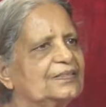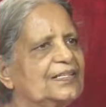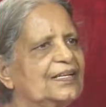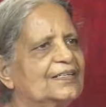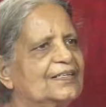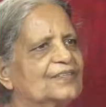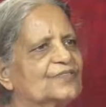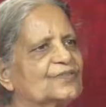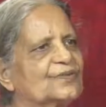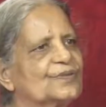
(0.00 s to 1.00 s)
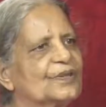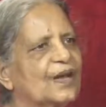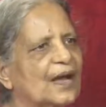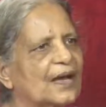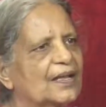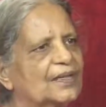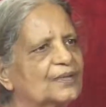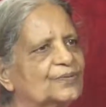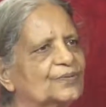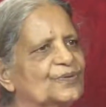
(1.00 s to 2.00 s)
that it's not I
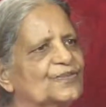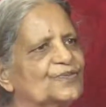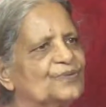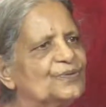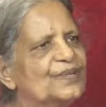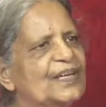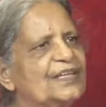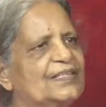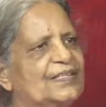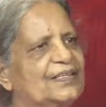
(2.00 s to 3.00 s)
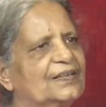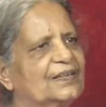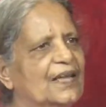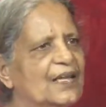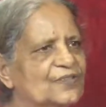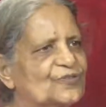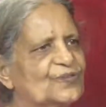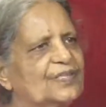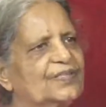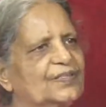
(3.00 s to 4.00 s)
who is doing anything
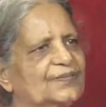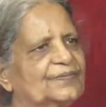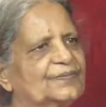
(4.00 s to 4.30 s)
actually.